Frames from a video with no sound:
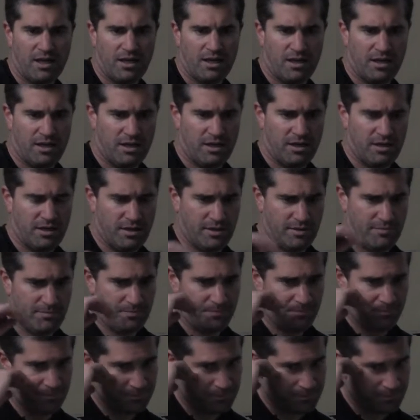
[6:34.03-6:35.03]
Um,
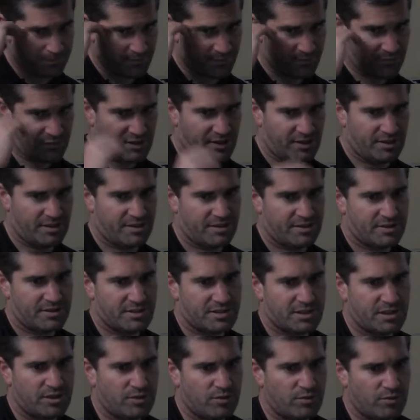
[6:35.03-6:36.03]

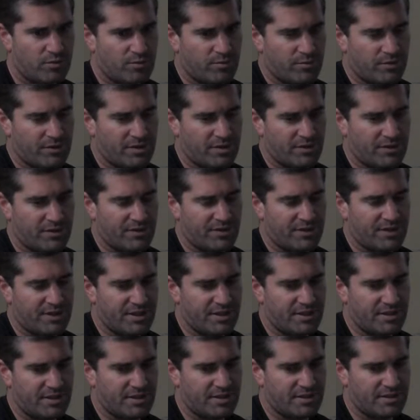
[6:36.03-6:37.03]
so
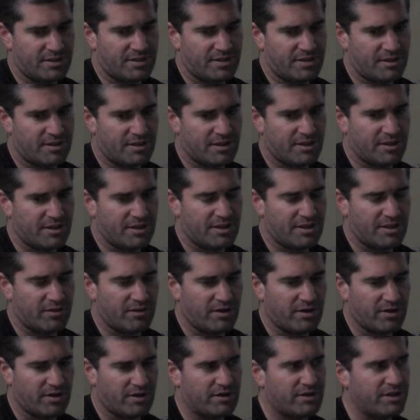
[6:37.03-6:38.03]
the, uh, you
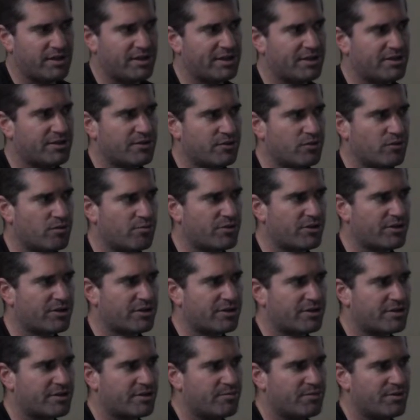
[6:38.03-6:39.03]
know, unlike your normal
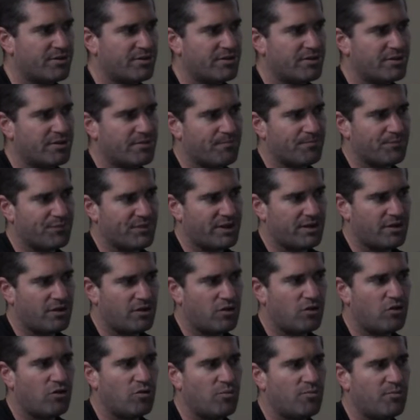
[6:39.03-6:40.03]
computer at
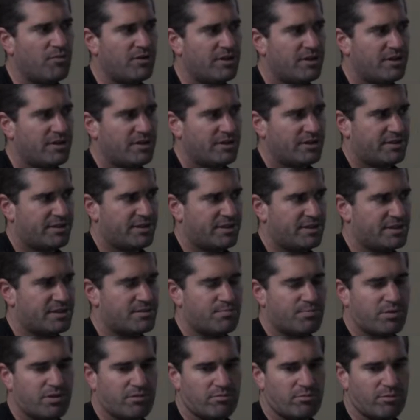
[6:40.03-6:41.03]
home that's
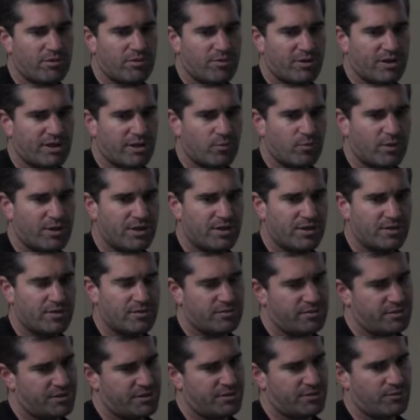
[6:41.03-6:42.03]
probably running
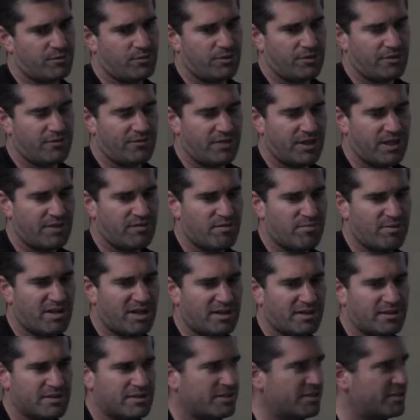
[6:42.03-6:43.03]
Windows or if you have a
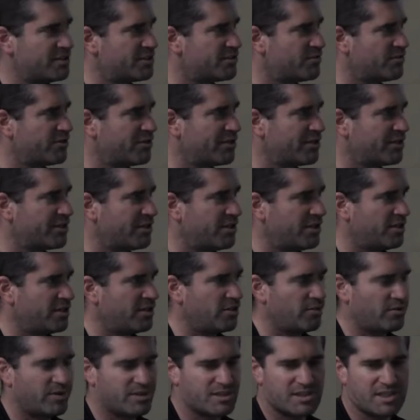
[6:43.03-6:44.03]
Macintosh running uh,
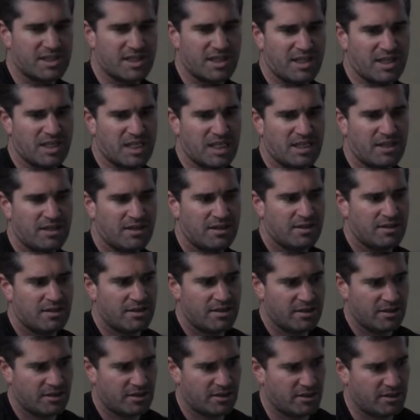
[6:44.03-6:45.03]
OS 10,
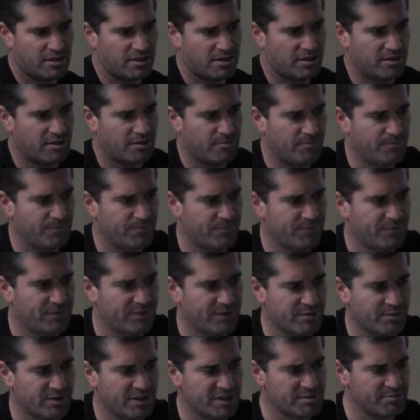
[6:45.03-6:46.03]
um,
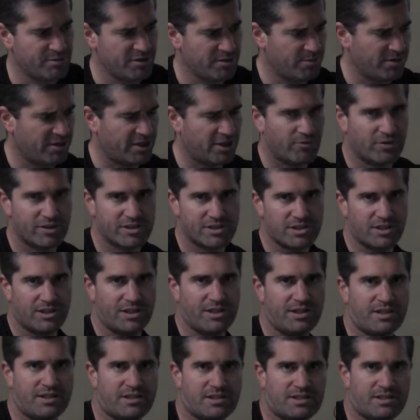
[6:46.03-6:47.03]
the Raspberry Pi runs
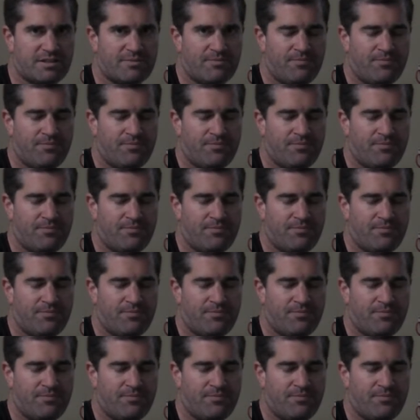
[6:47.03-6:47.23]
Linux.